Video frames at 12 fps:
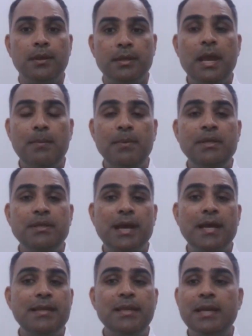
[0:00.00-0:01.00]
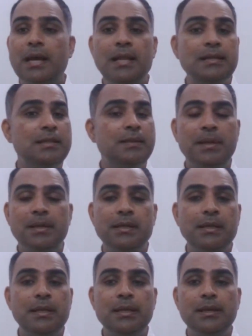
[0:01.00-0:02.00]
Yeah, I think
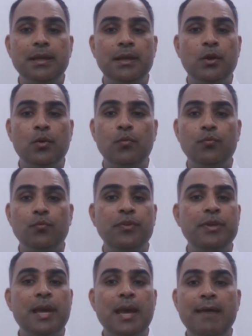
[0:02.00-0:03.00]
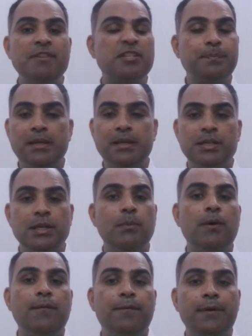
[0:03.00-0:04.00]
ultimately, you know, we have a spectrum
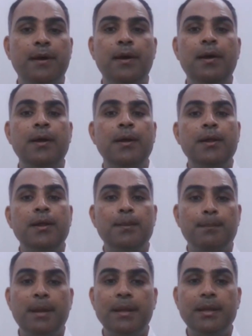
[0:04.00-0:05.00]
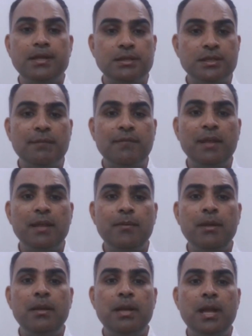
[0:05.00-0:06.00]
of medications
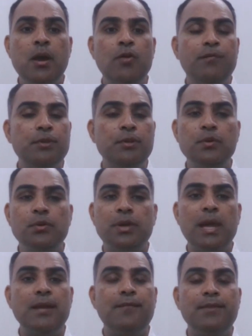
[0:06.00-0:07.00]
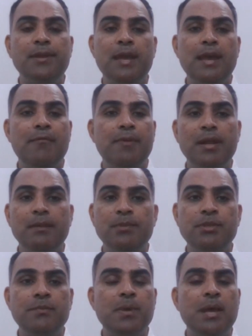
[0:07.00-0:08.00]
available. Now, if you look at, we have
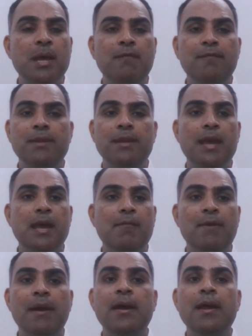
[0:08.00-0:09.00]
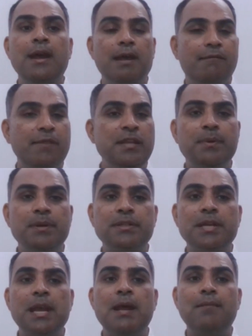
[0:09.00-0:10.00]
ranibizumab, we have
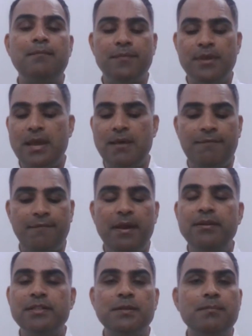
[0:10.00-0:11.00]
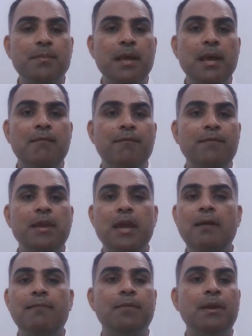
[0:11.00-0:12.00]
aflibercept, we have faricimab, we
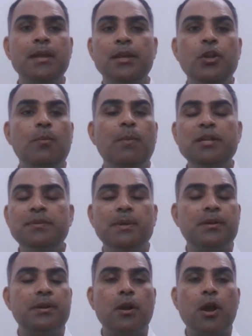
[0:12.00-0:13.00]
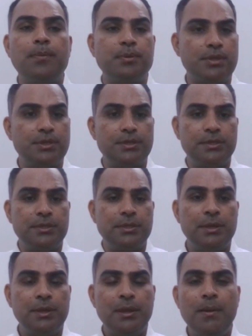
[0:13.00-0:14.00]
have, you know, multiple drug options.
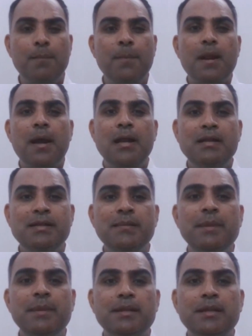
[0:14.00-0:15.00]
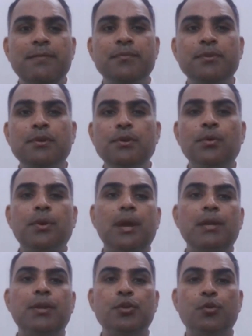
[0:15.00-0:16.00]
But ultimately, if you look
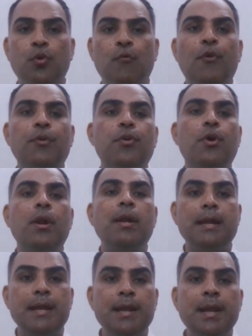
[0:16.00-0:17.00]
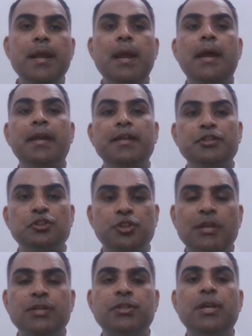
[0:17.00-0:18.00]
at the overall India
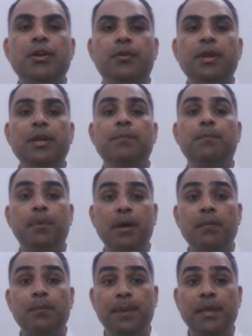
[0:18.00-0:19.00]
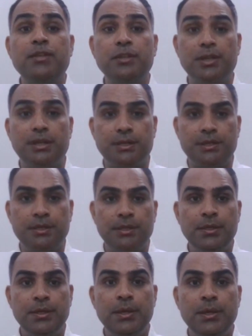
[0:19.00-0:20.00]
injection rate per patient,
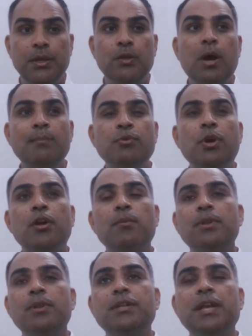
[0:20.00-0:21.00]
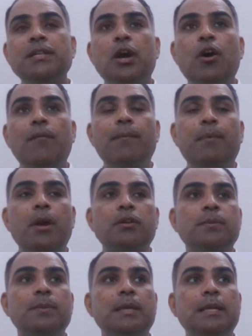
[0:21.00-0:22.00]
you know, I'm talking about the data of
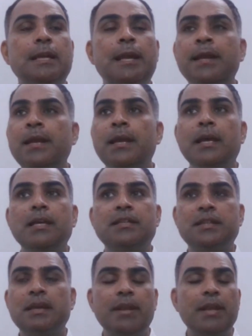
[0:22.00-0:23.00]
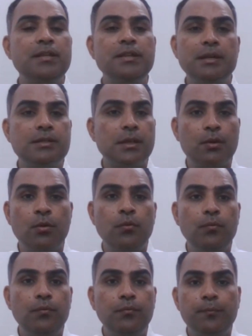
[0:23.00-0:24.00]
approximately 7-8 years
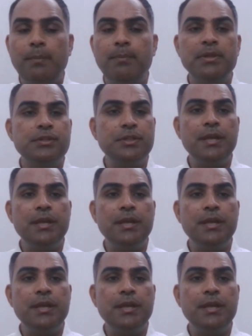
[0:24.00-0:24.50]
ago, published